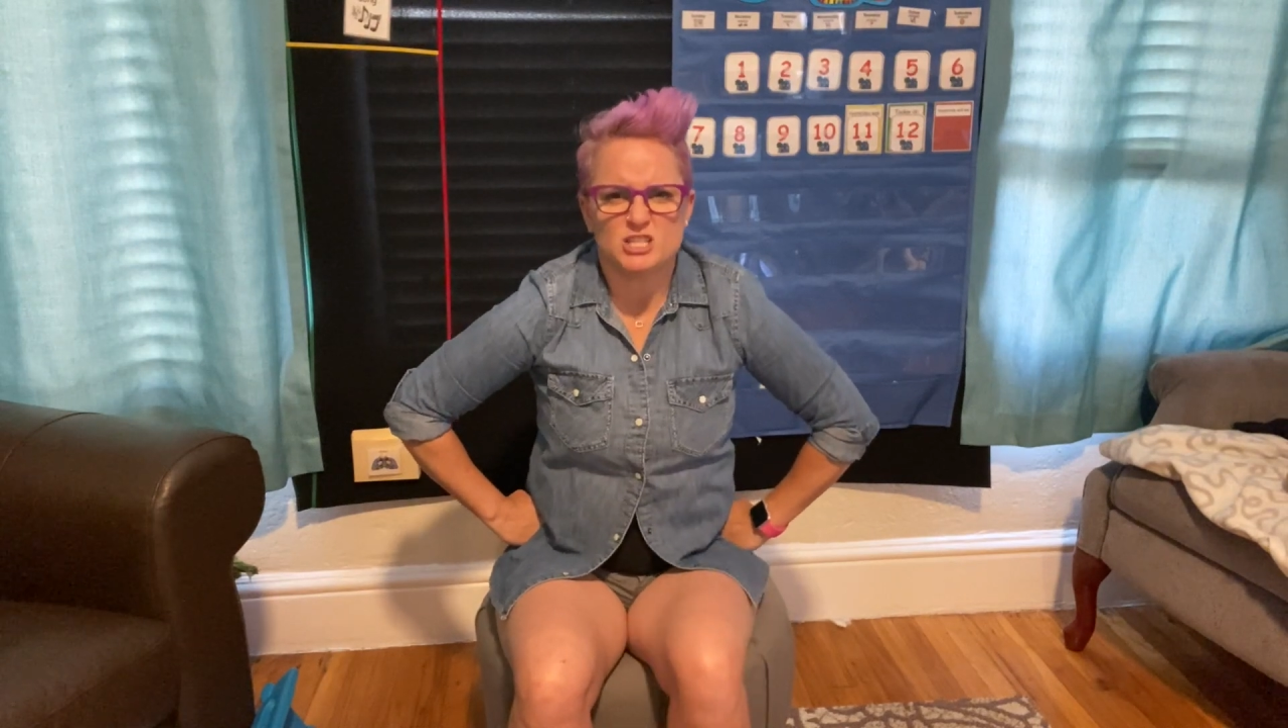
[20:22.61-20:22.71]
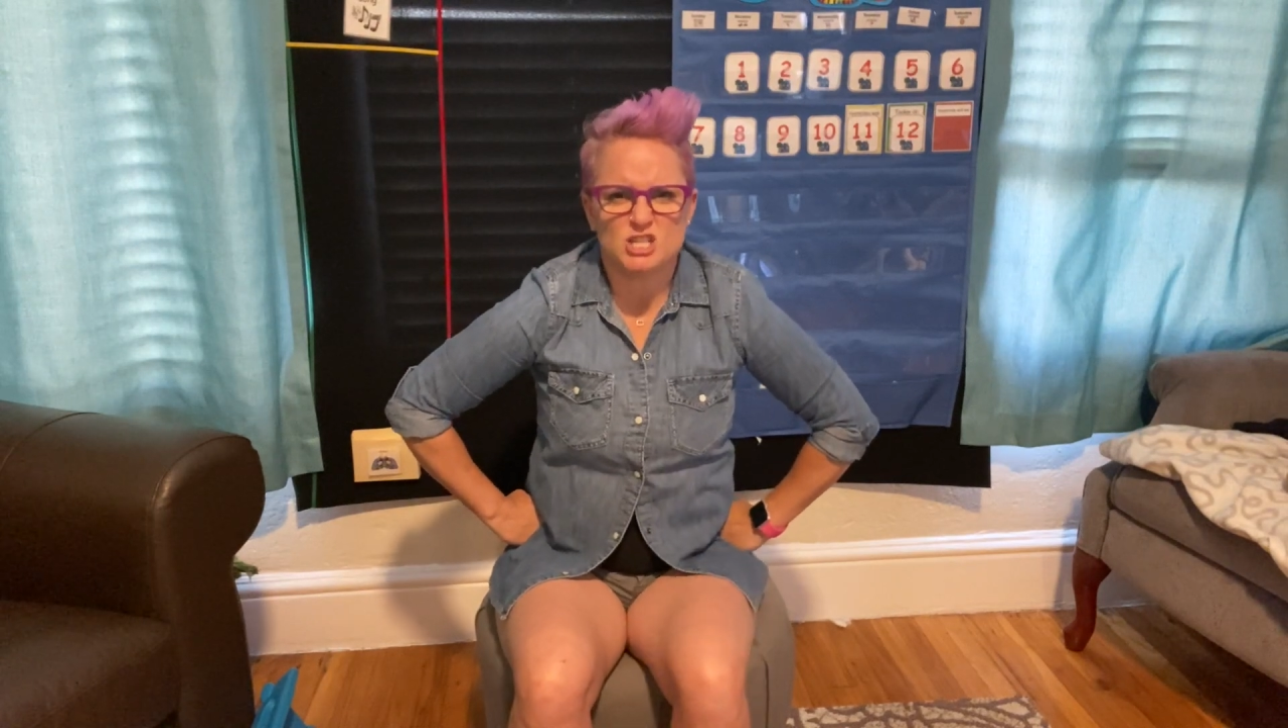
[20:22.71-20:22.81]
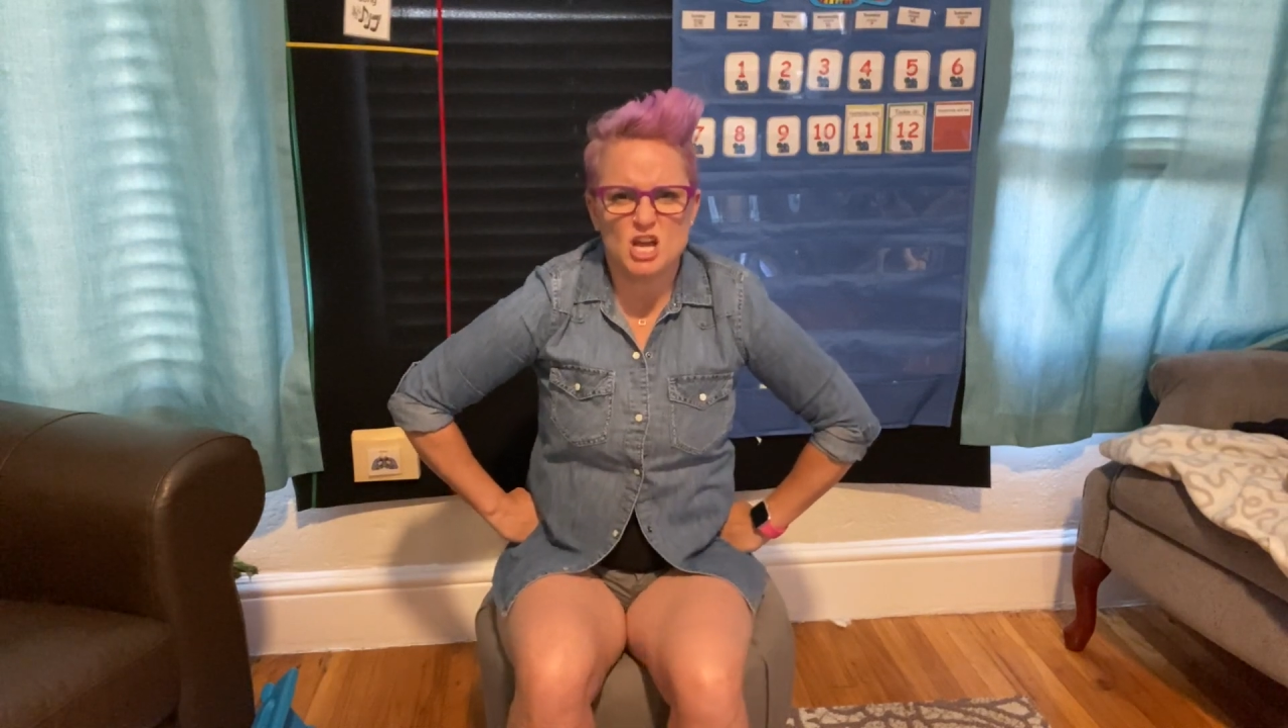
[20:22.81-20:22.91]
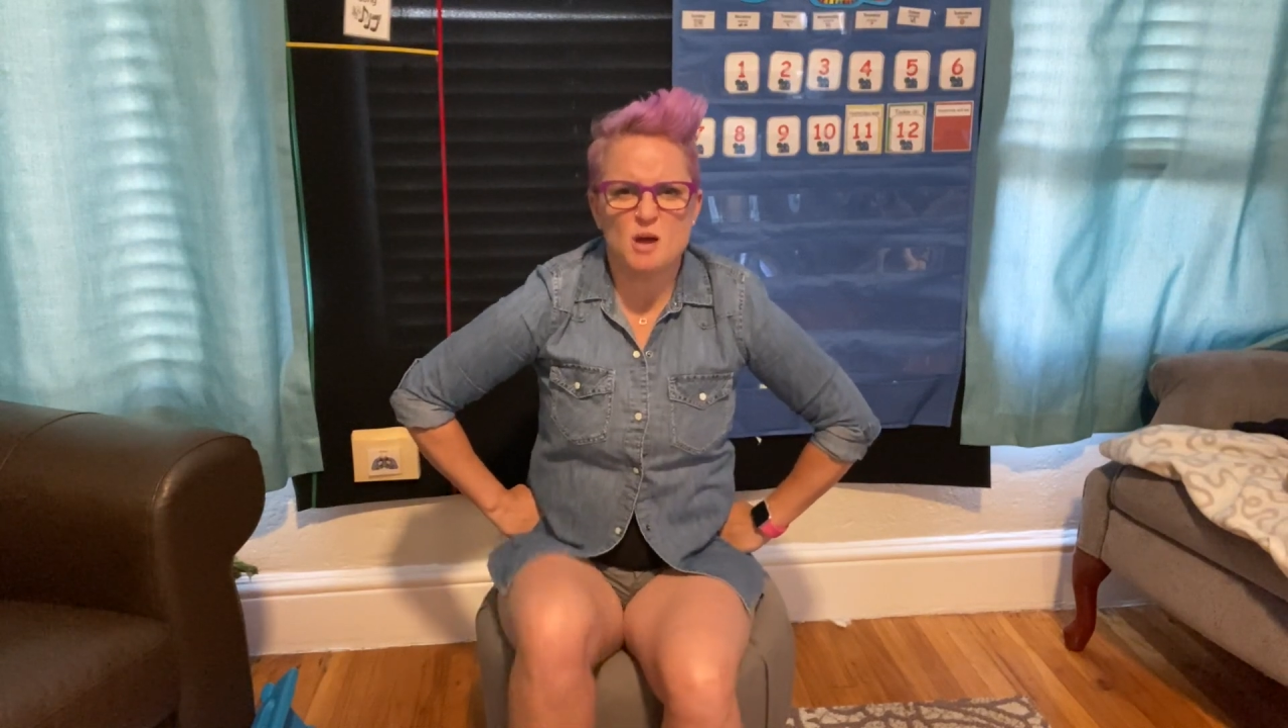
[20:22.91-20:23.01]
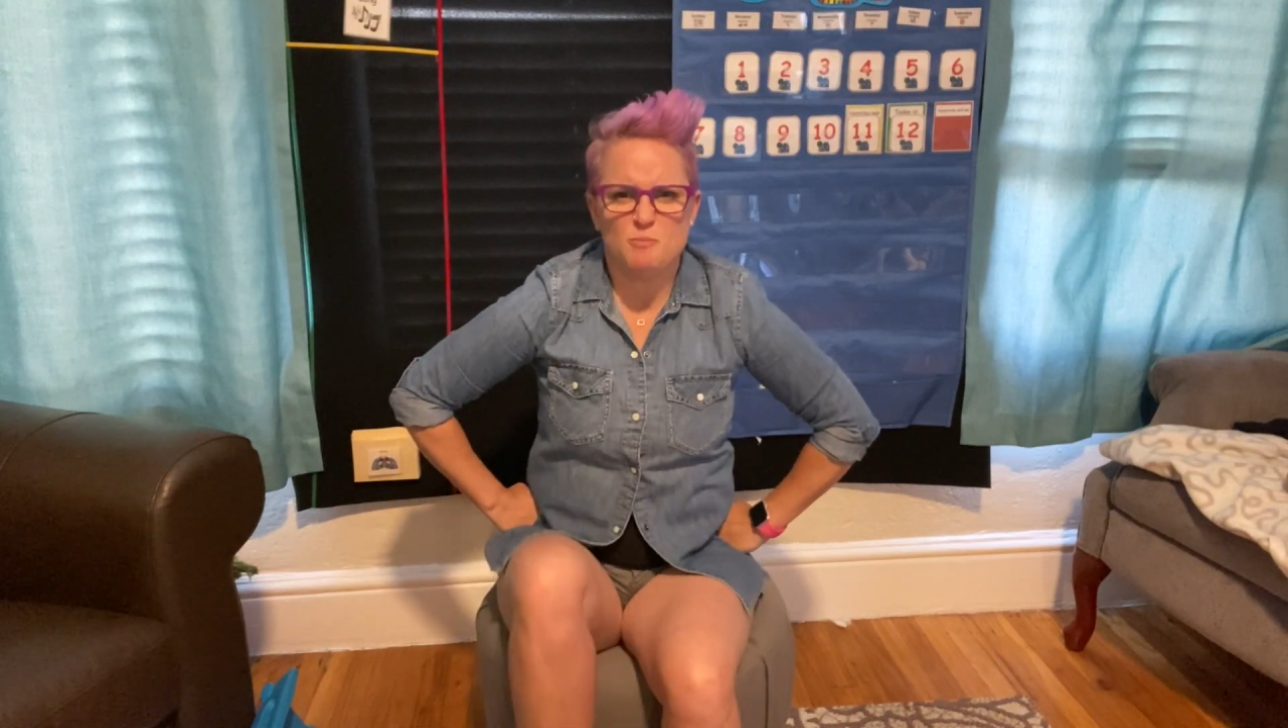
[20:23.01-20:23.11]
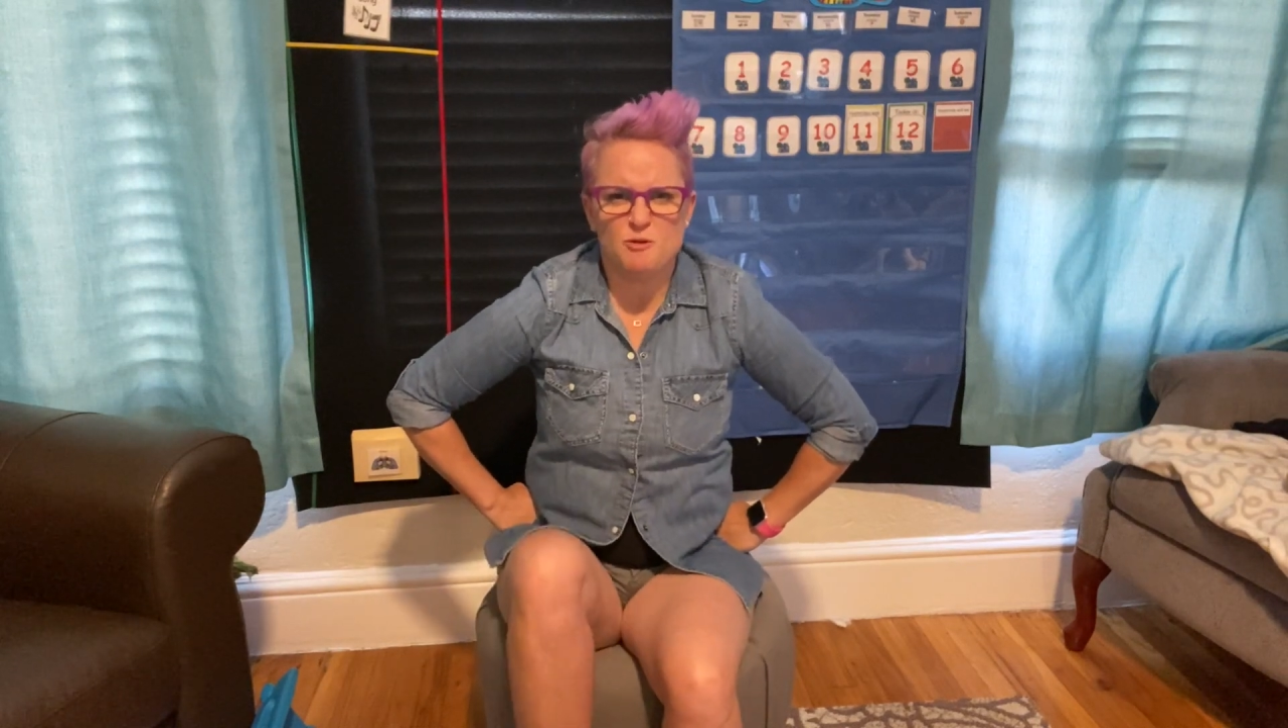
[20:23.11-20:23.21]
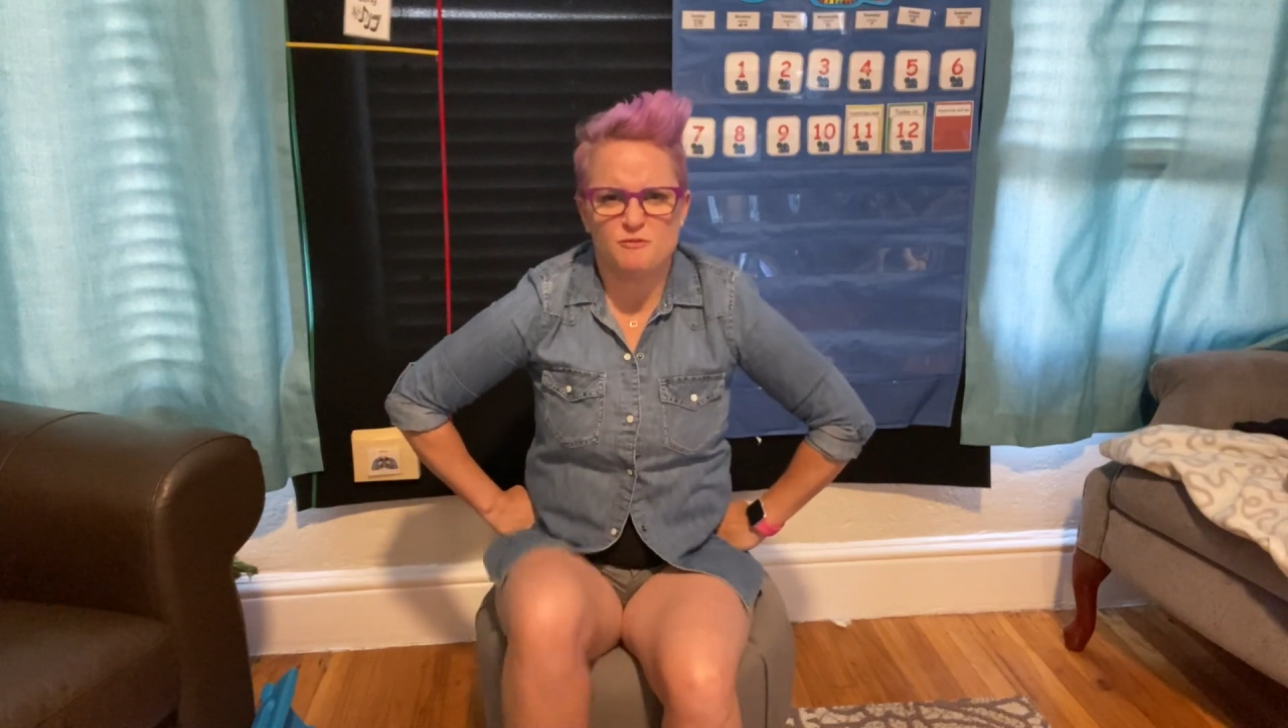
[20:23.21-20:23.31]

stomp